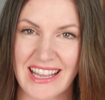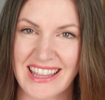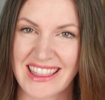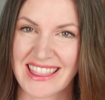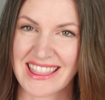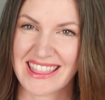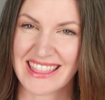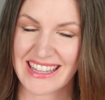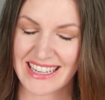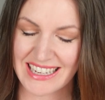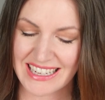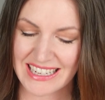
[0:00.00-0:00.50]
I
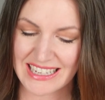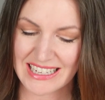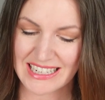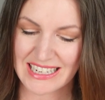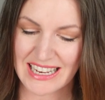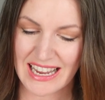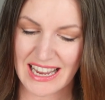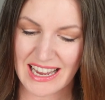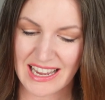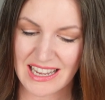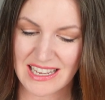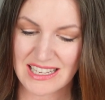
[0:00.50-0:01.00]
think it
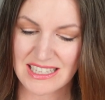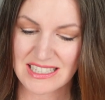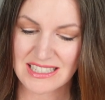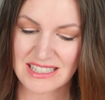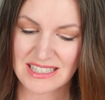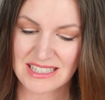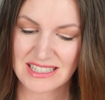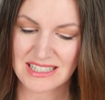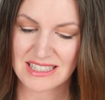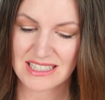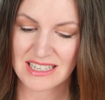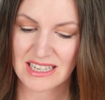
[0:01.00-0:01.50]

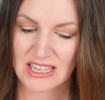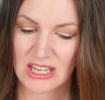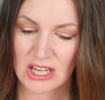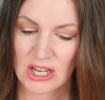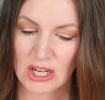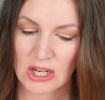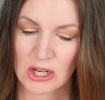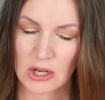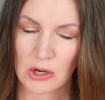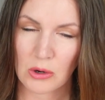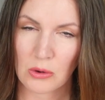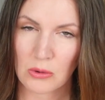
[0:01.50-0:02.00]
has
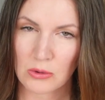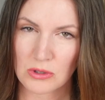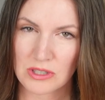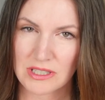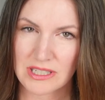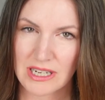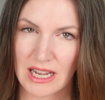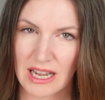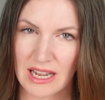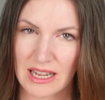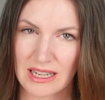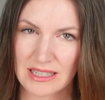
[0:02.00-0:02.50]

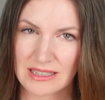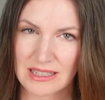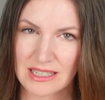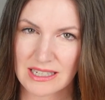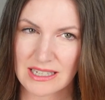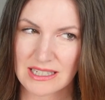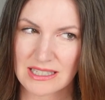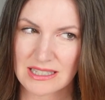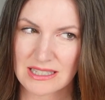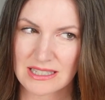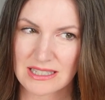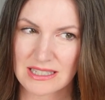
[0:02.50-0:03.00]
golden
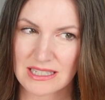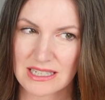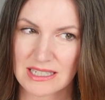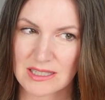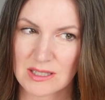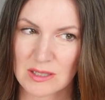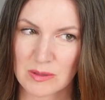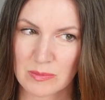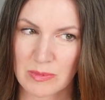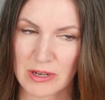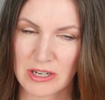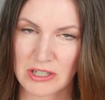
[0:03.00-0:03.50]
highlights,
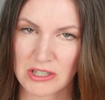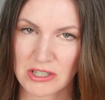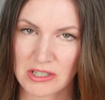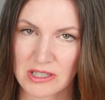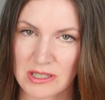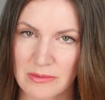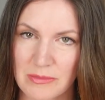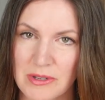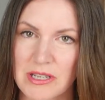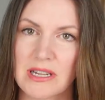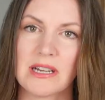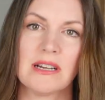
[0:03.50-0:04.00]

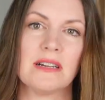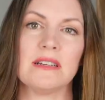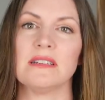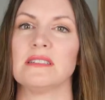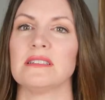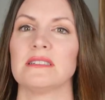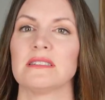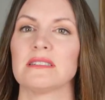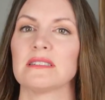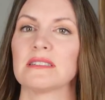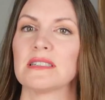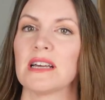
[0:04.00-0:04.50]
especially
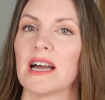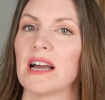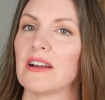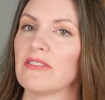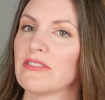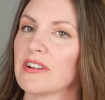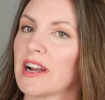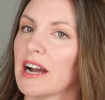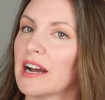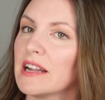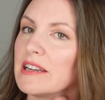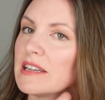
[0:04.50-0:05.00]
because
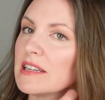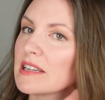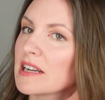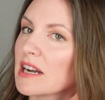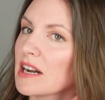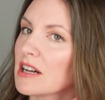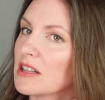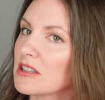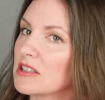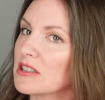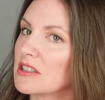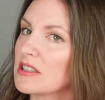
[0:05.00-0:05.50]
I've gotten it
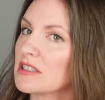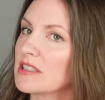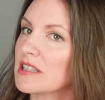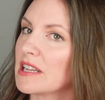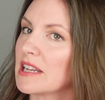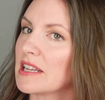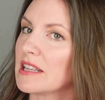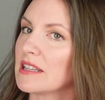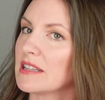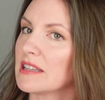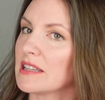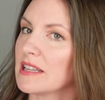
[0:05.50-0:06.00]
colored
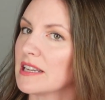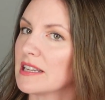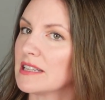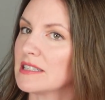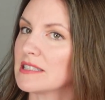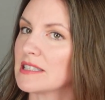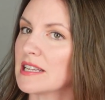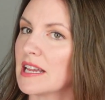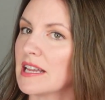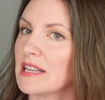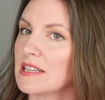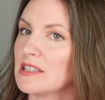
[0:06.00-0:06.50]
and they
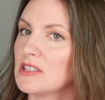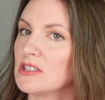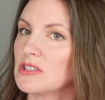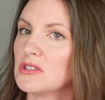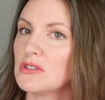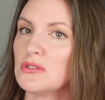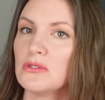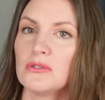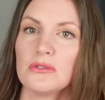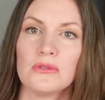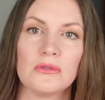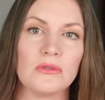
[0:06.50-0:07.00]
tend
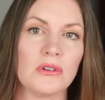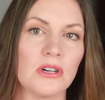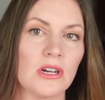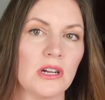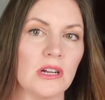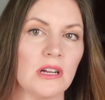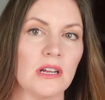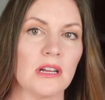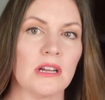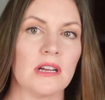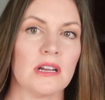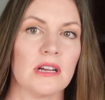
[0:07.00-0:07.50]
to
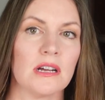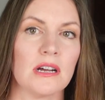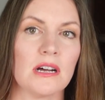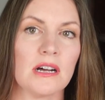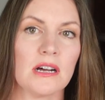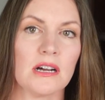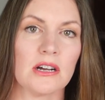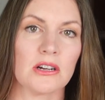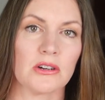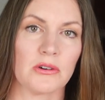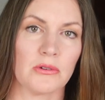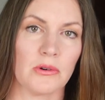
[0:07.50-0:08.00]

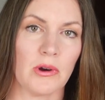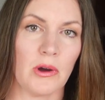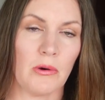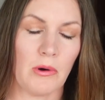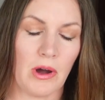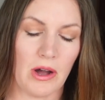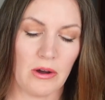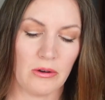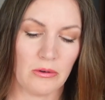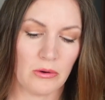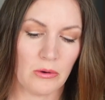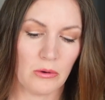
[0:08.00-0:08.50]
grow
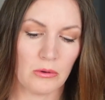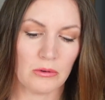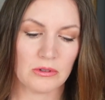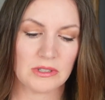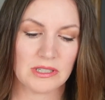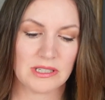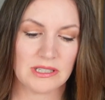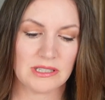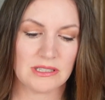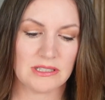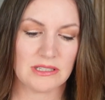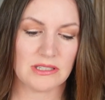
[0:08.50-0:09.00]
out
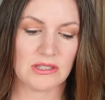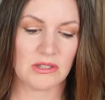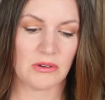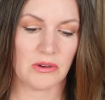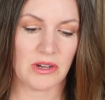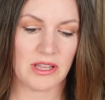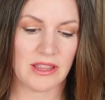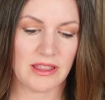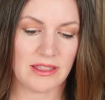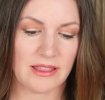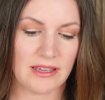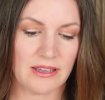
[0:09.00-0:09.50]
golden. So
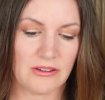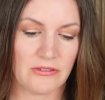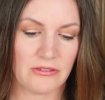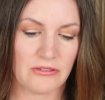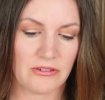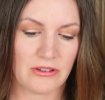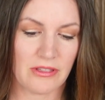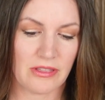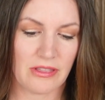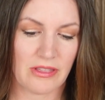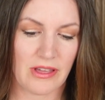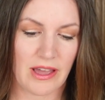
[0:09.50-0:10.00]
I think
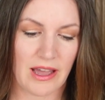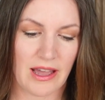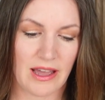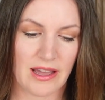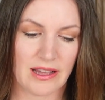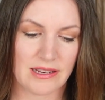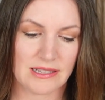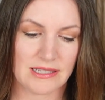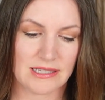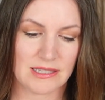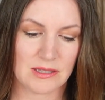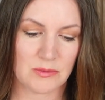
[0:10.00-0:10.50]
for
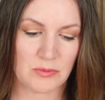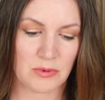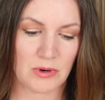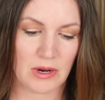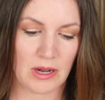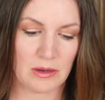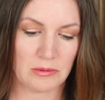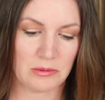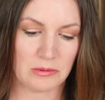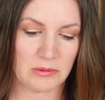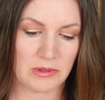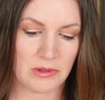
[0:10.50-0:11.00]
that, it's
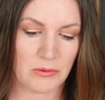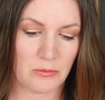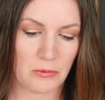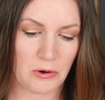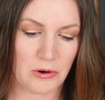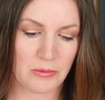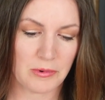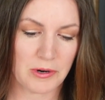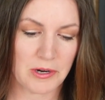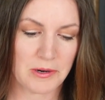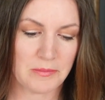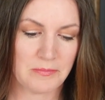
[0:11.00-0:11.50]
probably
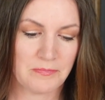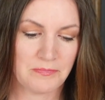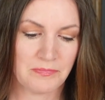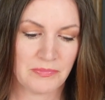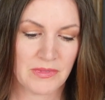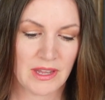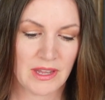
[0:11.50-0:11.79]
warmer.